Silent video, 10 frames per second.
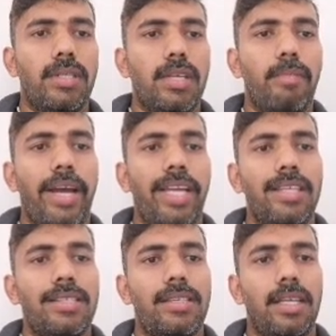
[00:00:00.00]
at
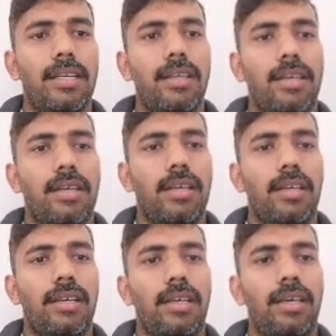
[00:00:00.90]
-10
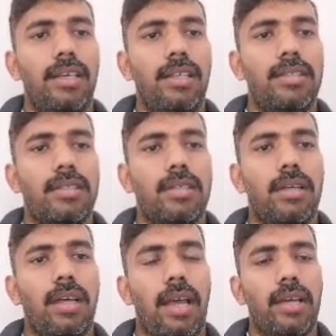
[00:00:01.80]
is
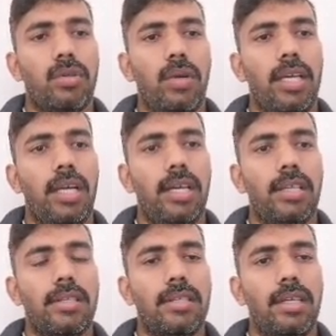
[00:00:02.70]
actually, it
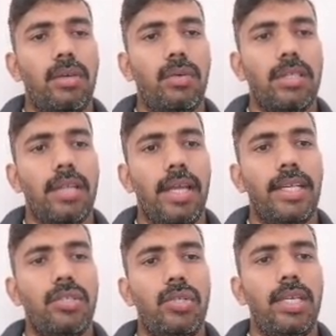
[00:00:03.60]
is the sequence like
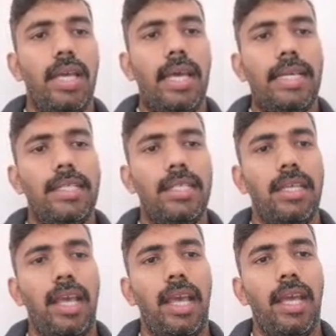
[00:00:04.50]

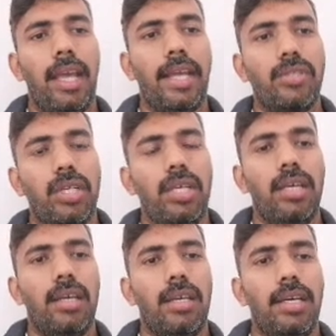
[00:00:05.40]
TATAAT.
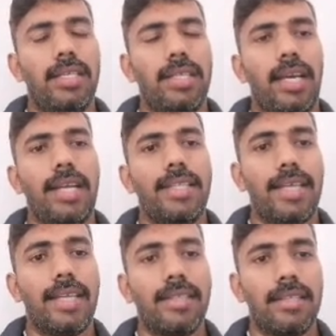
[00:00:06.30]
It's a
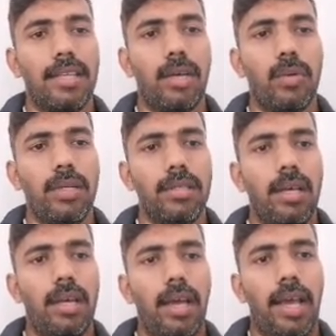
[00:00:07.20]
consensus sequence,
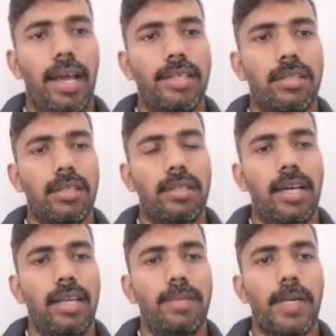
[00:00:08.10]
and
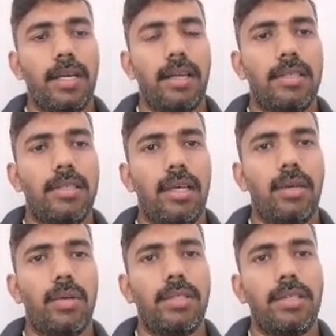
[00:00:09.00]
that particular
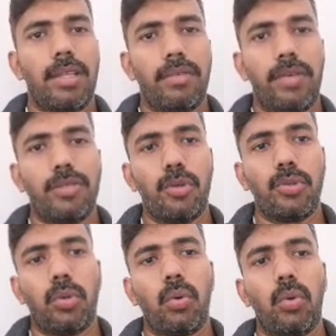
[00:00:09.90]
sequence is otherwise
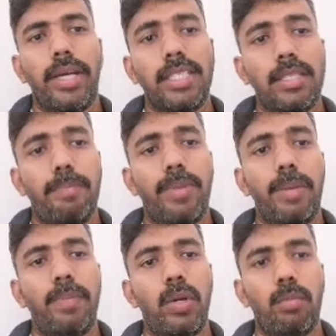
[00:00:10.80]
also called as
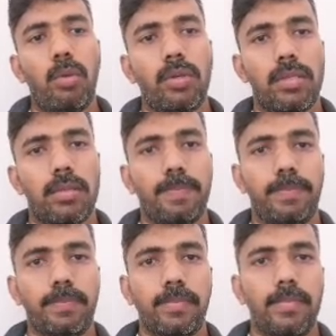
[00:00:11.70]
Pribno box,
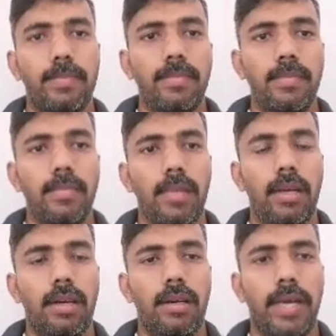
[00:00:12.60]

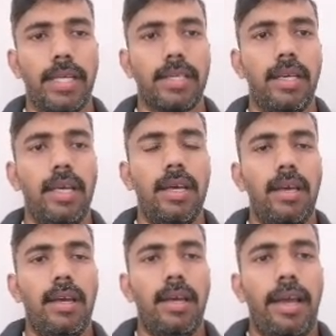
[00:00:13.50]
right?
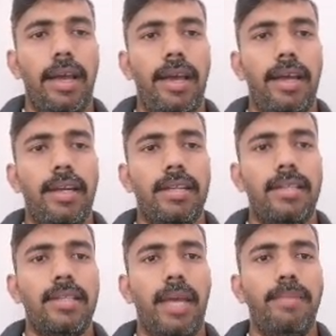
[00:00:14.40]
And at the
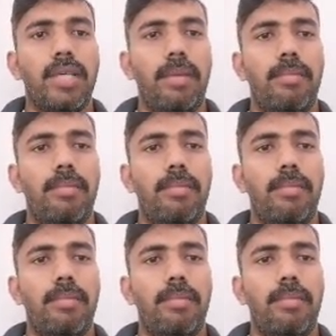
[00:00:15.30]
same time,